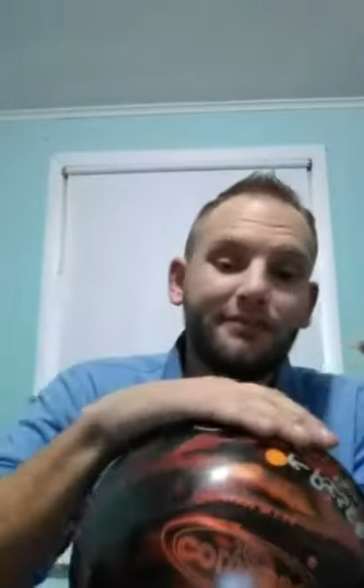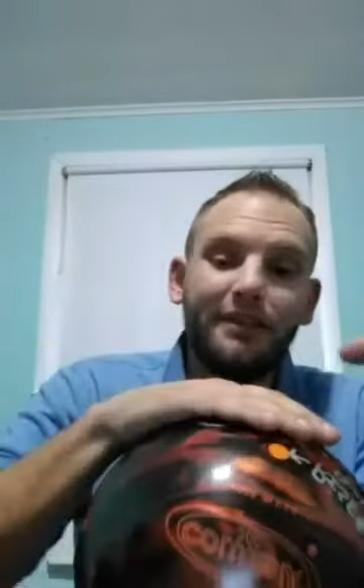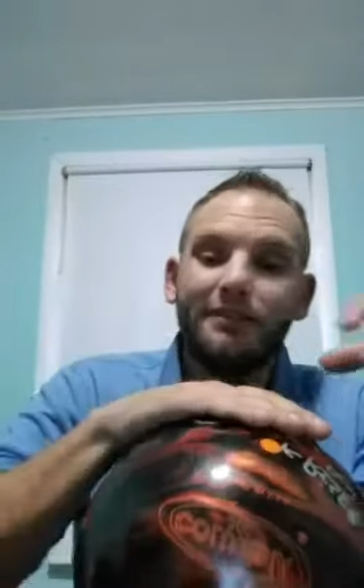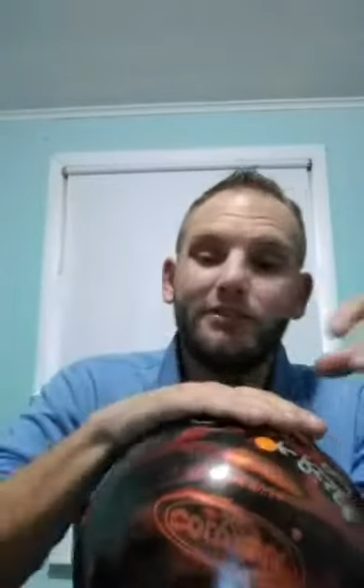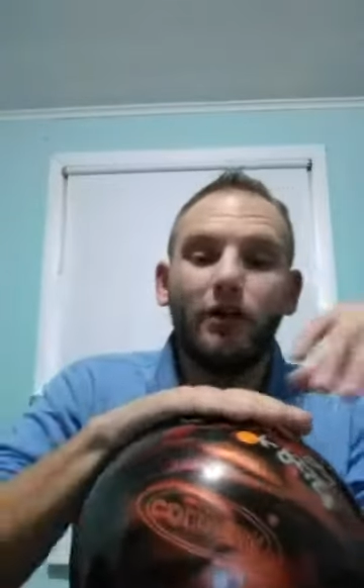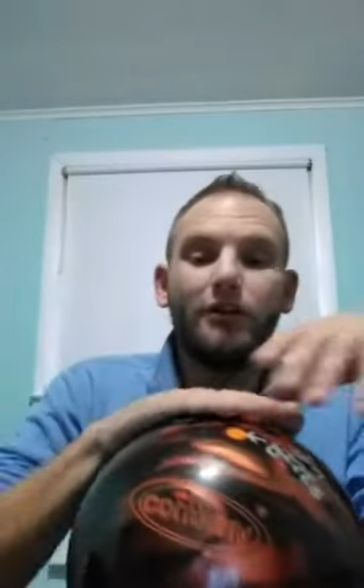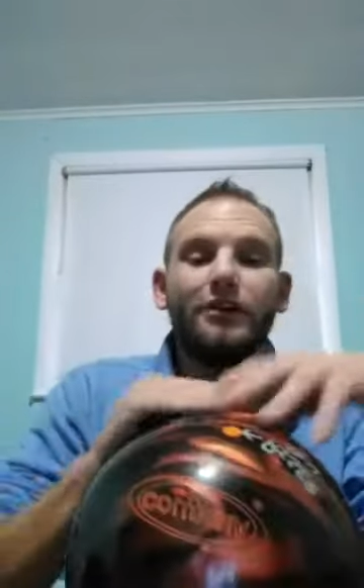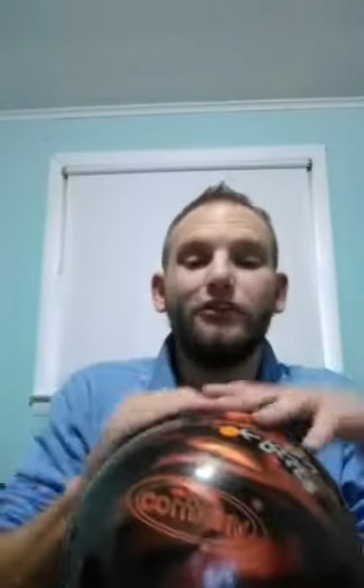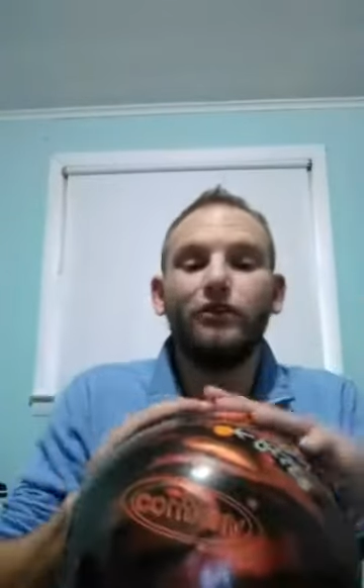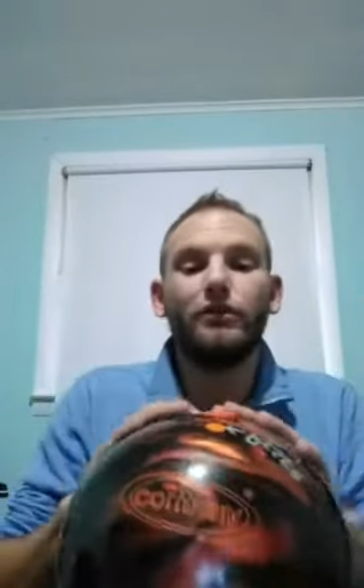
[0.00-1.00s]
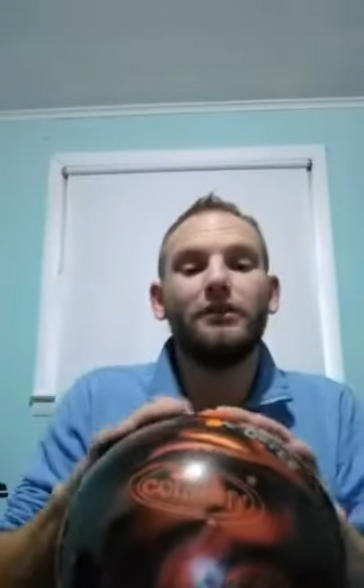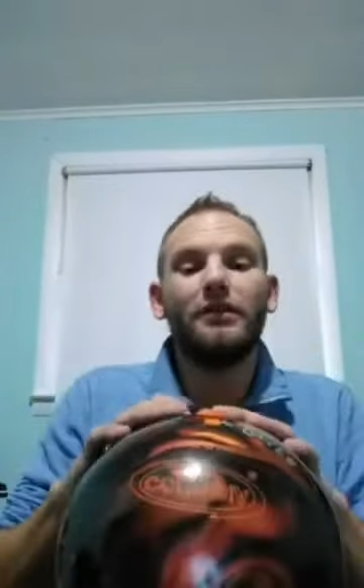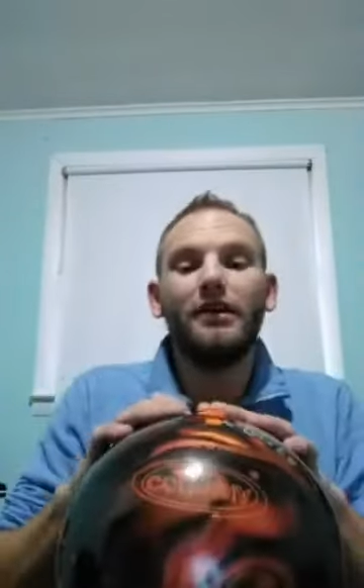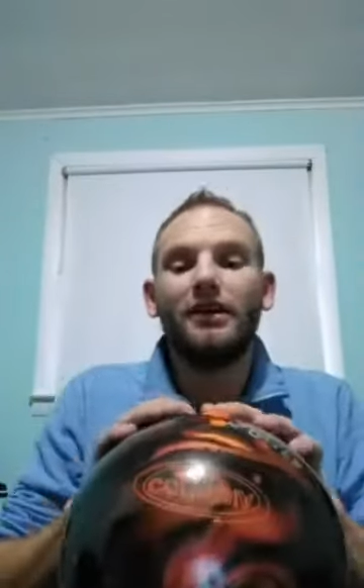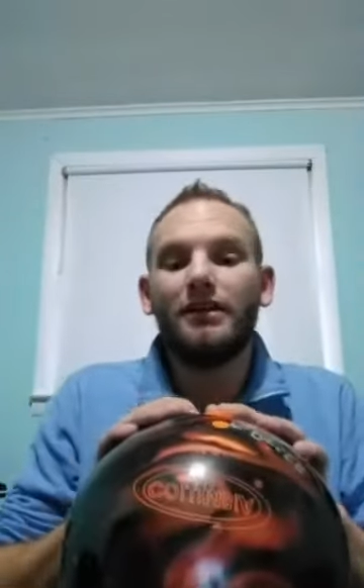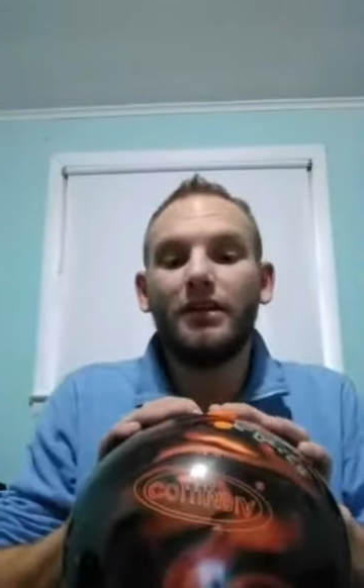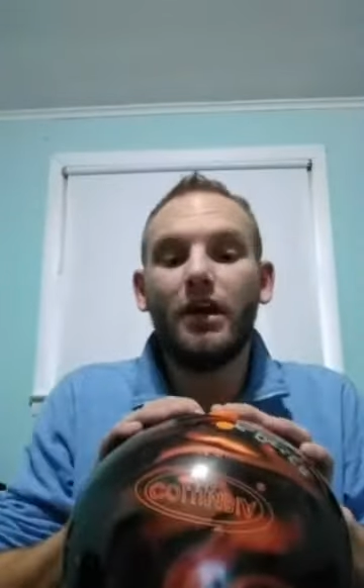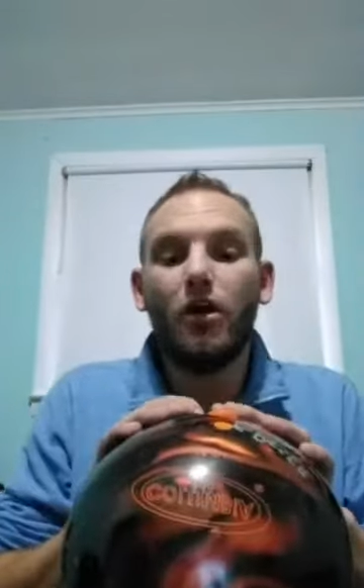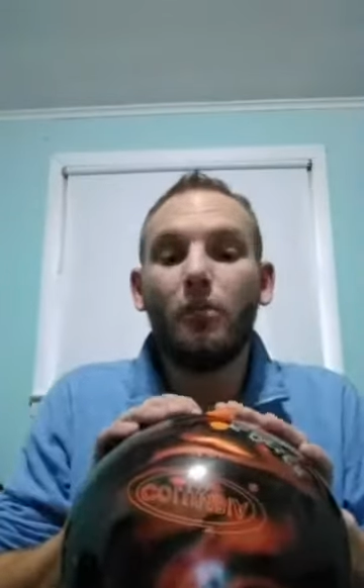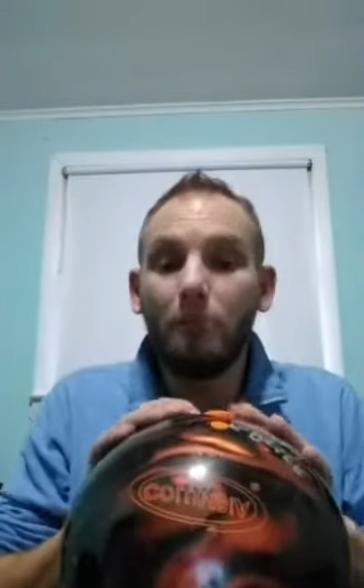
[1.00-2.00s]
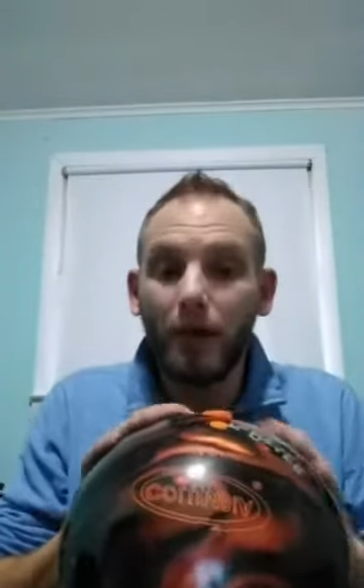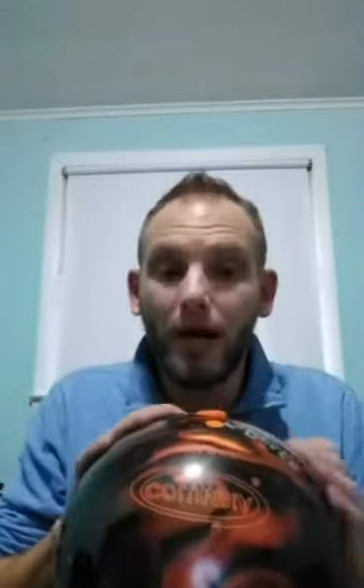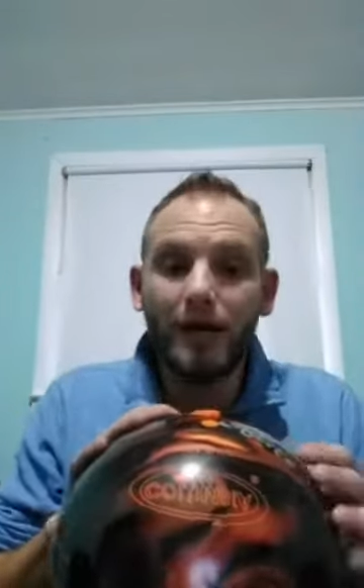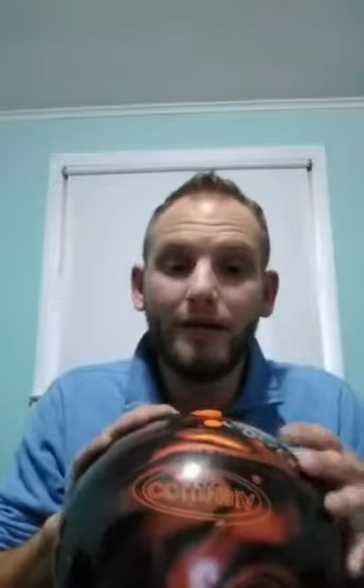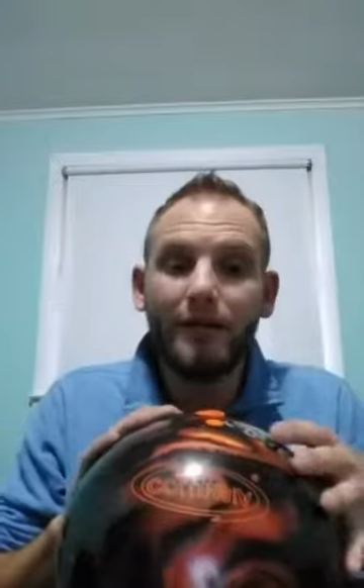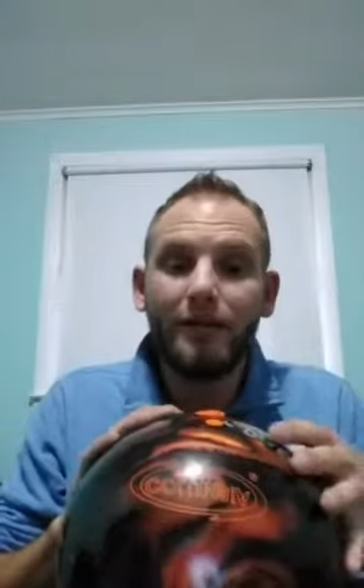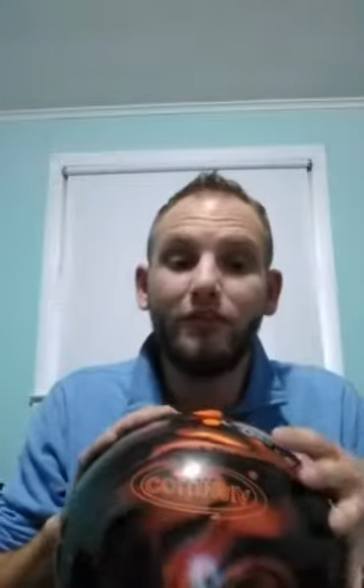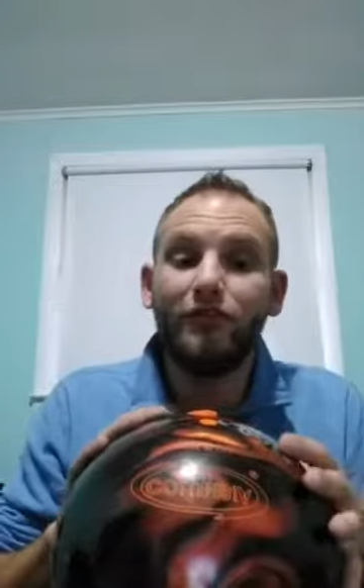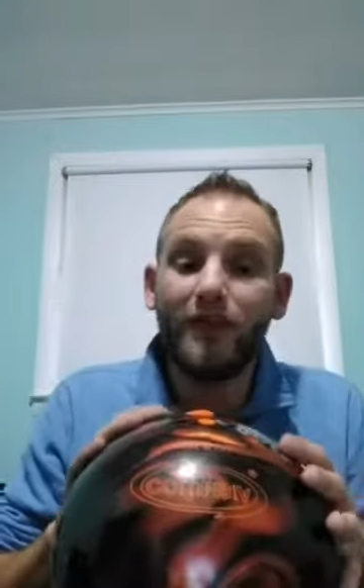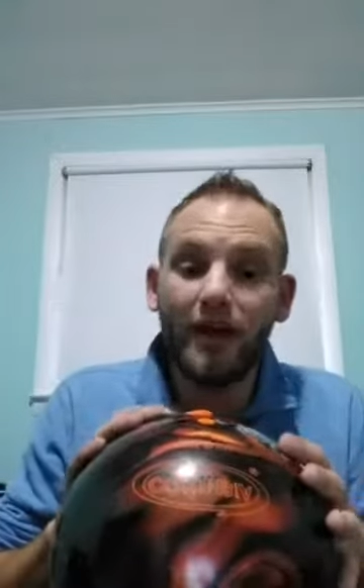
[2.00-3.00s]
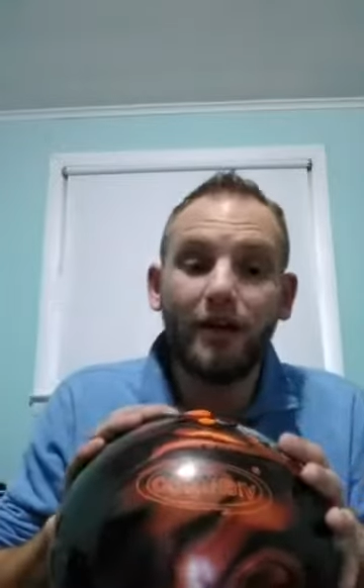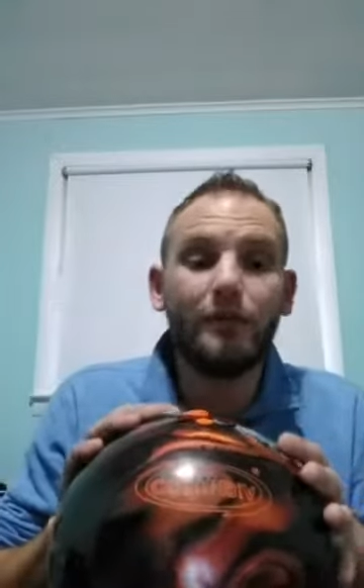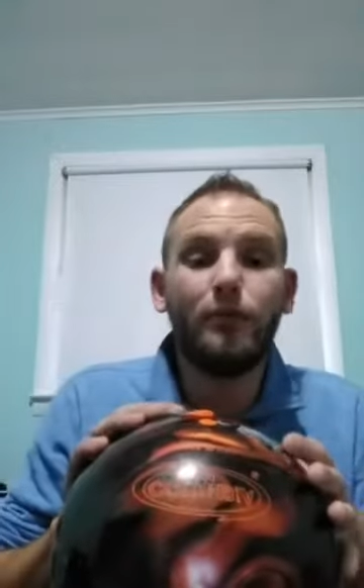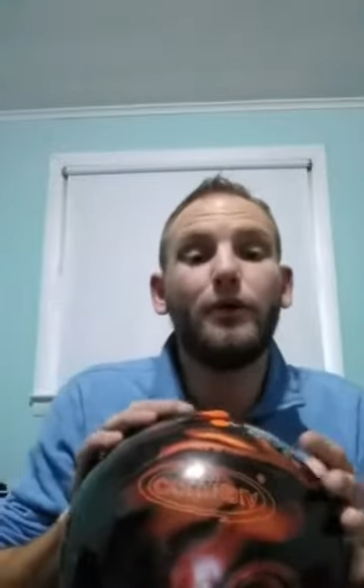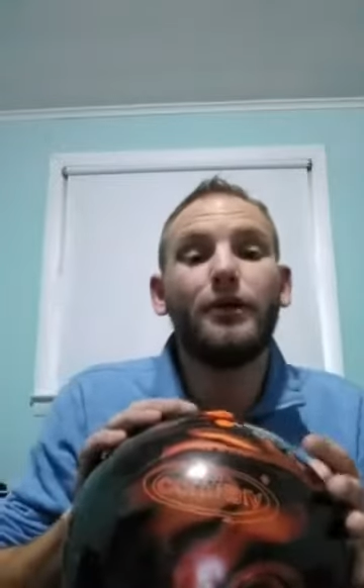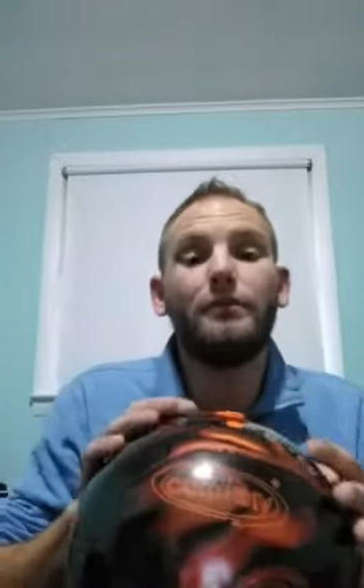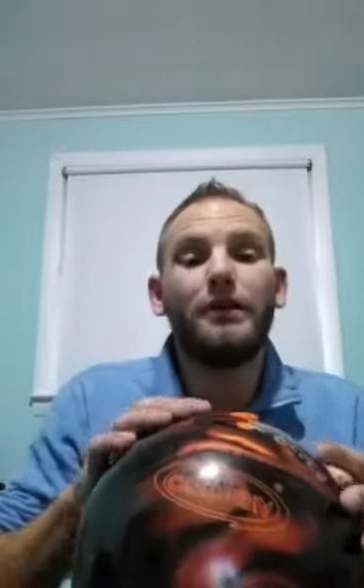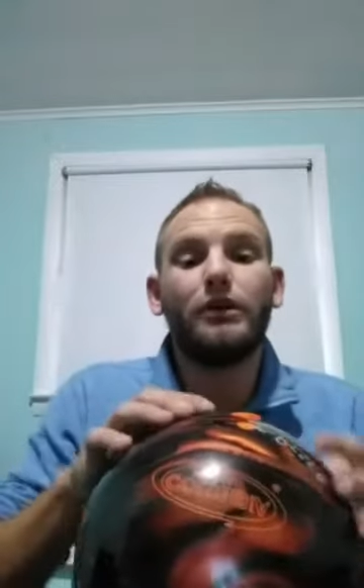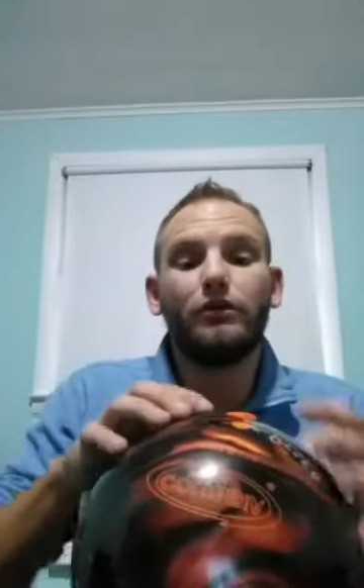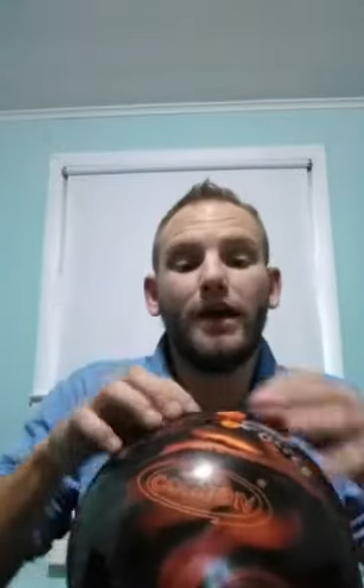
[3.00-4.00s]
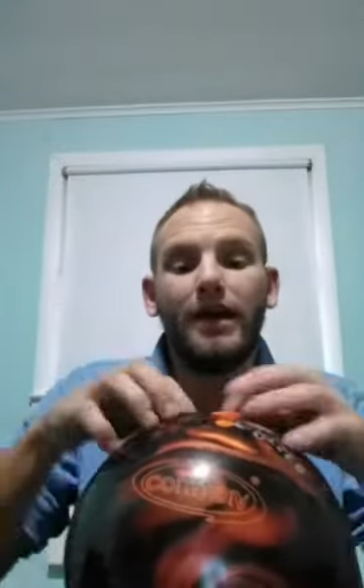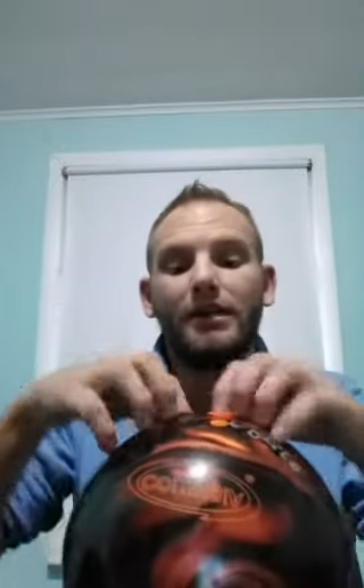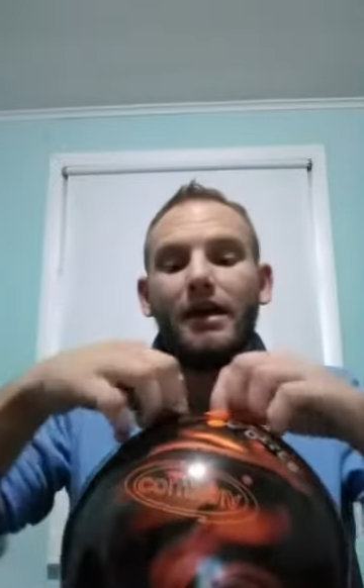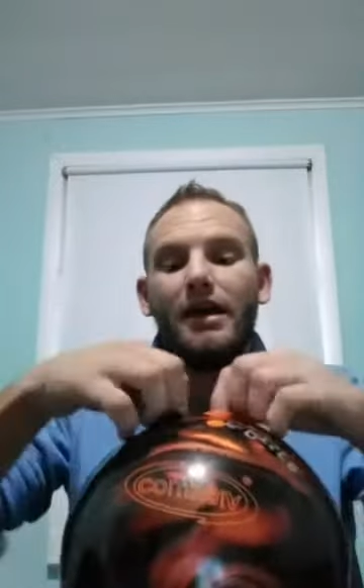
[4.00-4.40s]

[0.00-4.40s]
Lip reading: It's all there is to it, you know, but it's very important to be correct.